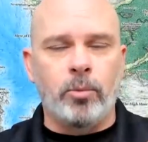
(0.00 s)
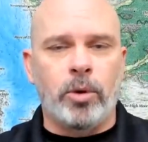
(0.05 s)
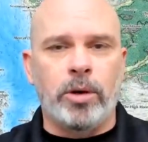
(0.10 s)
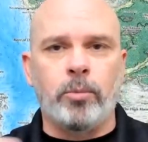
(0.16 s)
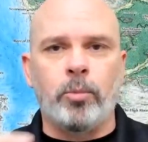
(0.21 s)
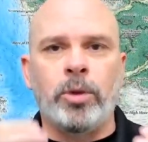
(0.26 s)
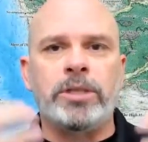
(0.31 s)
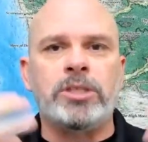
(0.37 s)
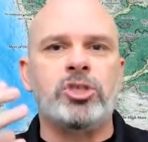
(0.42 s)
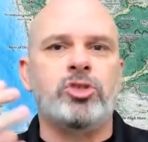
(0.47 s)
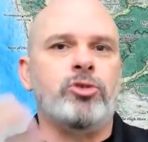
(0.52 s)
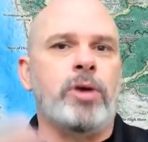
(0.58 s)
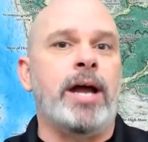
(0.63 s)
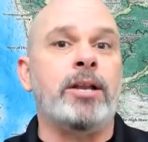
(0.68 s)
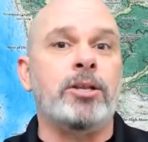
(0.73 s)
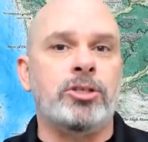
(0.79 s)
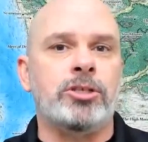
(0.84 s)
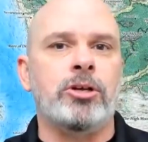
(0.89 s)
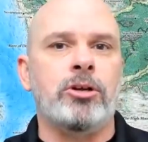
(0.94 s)
What, what
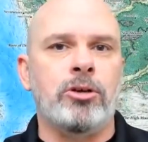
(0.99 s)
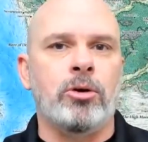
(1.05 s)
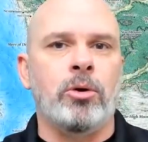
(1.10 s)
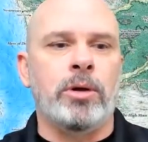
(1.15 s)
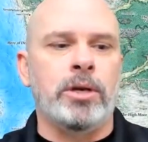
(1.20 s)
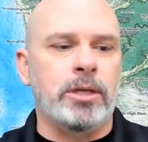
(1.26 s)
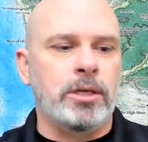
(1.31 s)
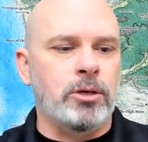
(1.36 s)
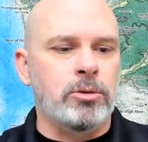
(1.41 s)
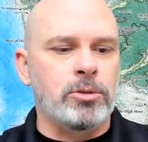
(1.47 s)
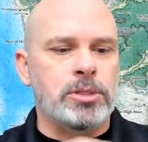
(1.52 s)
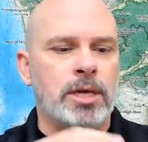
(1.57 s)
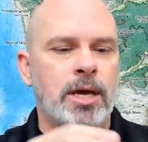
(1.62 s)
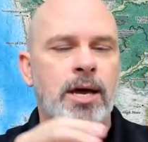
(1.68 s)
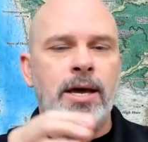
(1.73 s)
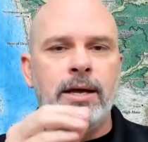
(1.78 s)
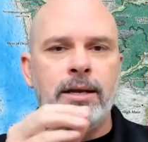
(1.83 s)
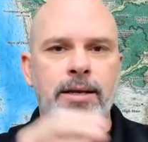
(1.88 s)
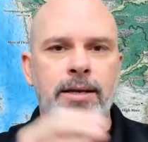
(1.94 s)
strategy are you going to use?
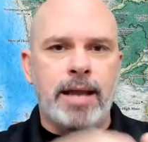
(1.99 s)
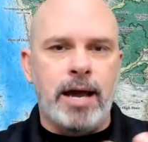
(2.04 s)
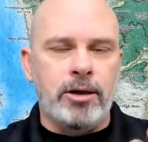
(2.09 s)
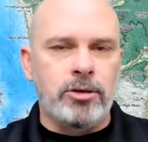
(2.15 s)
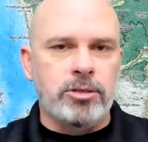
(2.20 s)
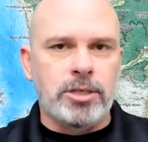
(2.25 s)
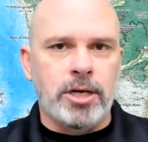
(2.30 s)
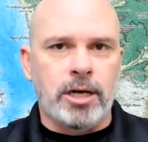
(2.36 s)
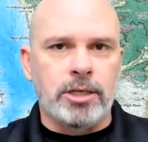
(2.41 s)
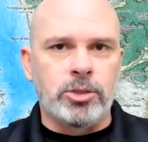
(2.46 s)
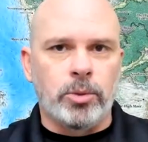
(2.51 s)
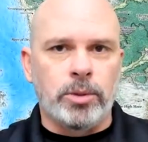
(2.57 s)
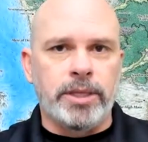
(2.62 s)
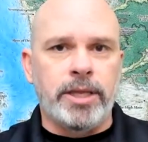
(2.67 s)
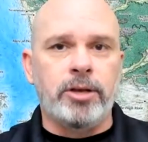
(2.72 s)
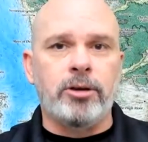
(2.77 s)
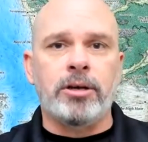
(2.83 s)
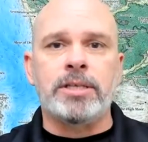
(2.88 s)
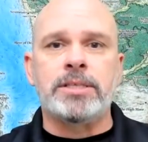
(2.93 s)
Now you talk to a
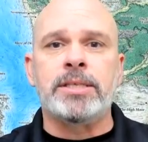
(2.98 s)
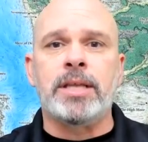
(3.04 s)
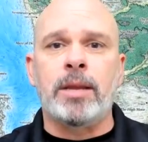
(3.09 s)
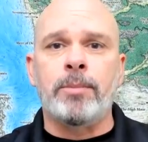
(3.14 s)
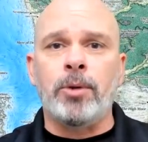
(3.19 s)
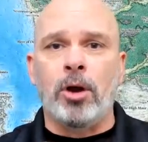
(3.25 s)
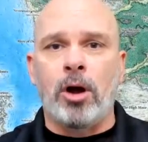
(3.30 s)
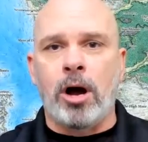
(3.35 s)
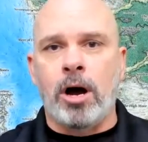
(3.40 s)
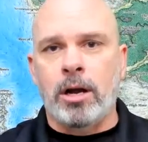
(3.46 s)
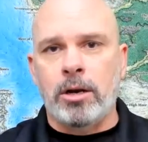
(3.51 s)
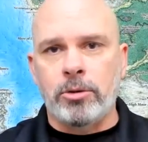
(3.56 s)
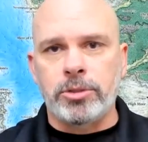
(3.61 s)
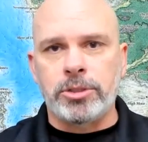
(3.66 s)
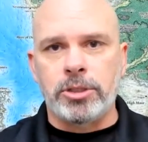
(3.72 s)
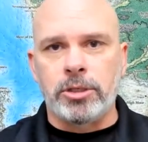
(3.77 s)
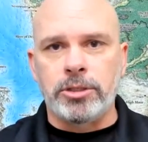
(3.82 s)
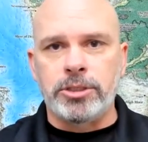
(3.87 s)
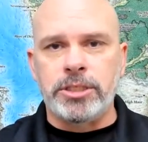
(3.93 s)
lender to set up your auto
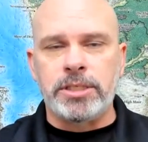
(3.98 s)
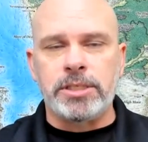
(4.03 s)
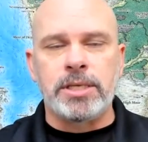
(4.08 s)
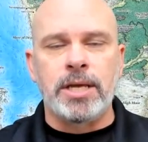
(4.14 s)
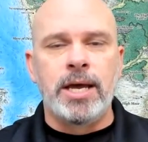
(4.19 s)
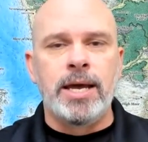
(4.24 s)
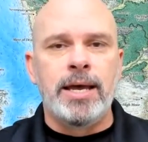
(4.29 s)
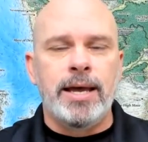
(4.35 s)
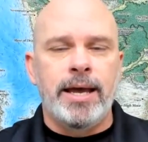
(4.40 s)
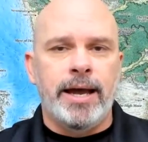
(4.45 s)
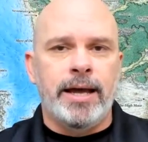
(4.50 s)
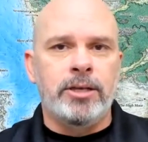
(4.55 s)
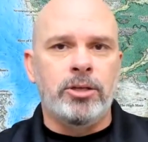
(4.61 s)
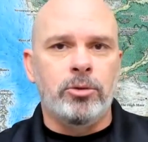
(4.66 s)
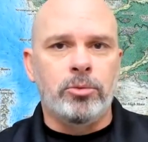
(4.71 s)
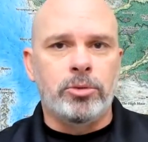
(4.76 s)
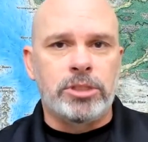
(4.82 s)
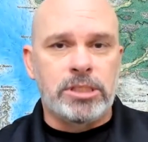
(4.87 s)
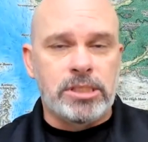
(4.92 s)
searches and
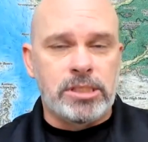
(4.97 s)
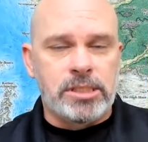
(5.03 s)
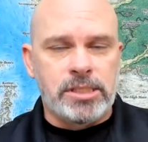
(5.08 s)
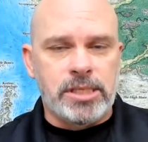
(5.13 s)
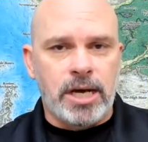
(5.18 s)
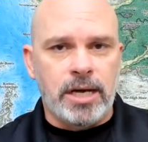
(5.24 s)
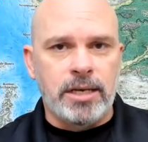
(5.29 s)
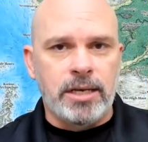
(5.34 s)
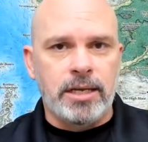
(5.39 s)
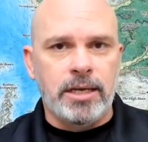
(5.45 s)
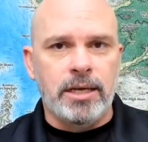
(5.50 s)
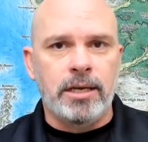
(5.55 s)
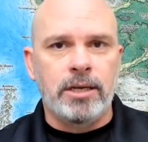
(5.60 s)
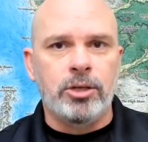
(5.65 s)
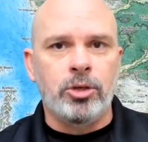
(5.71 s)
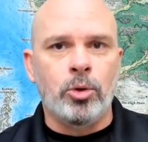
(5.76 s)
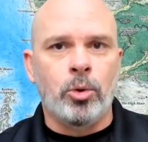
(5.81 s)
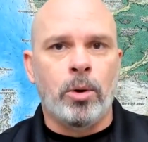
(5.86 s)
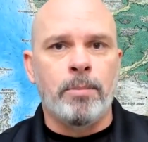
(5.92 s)
you study
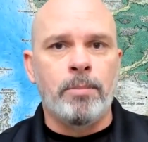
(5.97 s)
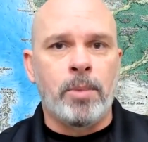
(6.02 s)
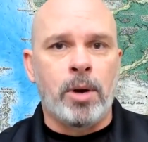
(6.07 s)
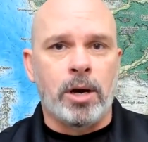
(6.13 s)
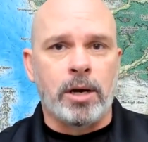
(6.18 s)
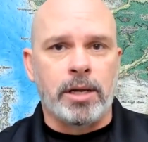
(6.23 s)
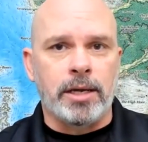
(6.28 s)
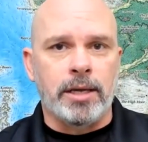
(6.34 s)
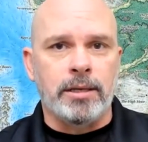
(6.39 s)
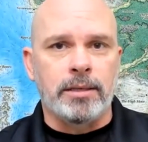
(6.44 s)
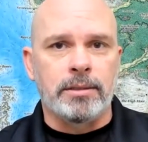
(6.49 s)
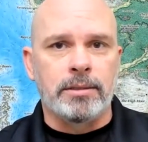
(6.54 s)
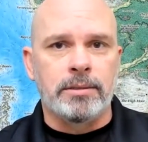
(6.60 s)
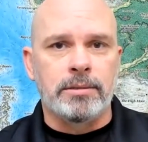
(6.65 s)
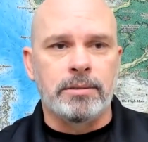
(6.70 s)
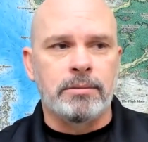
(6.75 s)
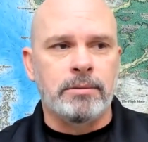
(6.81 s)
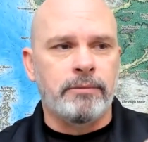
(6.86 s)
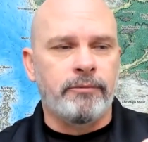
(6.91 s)
your market.
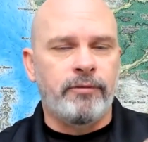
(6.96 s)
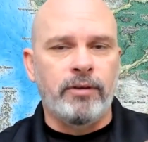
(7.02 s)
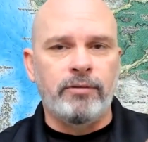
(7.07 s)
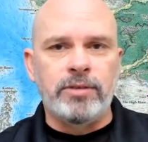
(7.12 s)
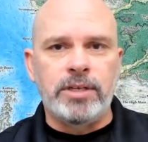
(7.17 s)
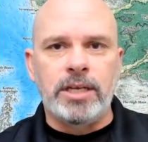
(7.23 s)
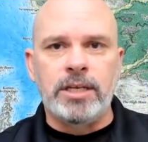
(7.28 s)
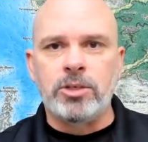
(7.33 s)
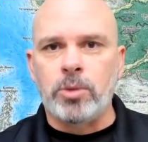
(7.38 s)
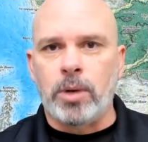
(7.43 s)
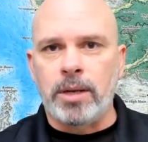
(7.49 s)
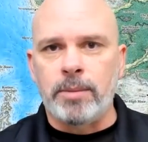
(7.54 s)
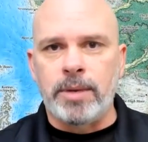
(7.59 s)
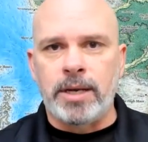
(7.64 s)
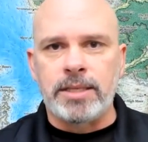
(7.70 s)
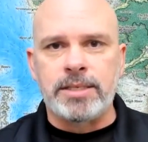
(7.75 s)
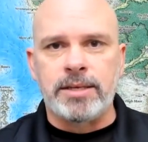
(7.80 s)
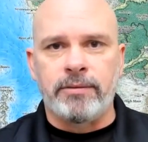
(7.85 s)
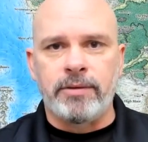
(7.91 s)
15, 20
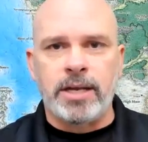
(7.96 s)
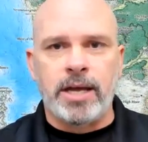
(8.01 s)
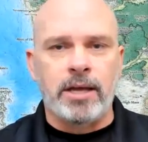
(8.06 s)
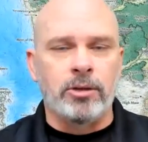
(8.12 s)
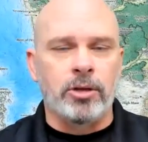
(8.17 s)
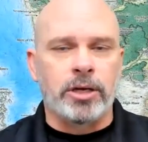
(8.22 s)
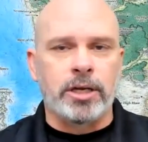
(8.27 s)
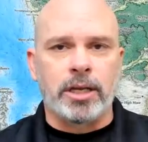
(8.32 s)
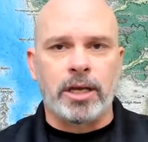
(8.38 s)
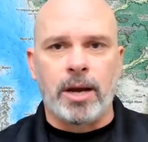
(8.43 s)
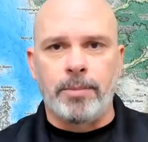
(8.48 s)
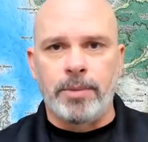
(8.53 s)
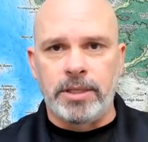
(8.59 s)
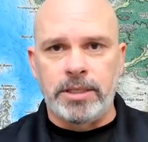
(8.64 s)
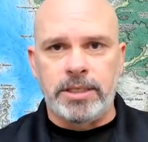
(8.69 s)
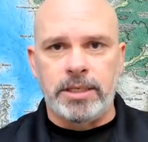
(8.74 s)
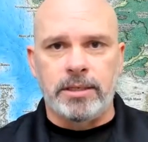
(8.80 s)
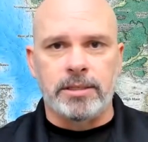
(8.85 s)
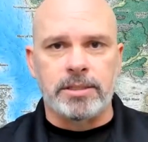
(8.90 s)
minutes every day, look at a
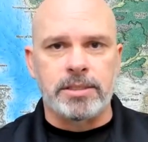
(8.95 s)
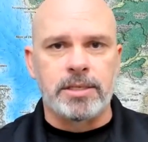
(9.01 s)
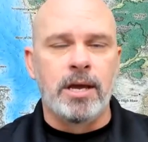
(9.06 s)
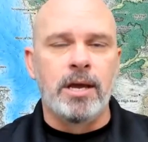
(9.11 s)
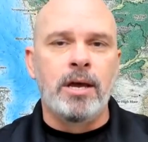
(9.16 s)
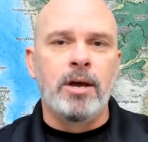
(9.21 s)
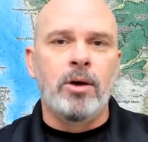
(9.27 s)
couple of deals.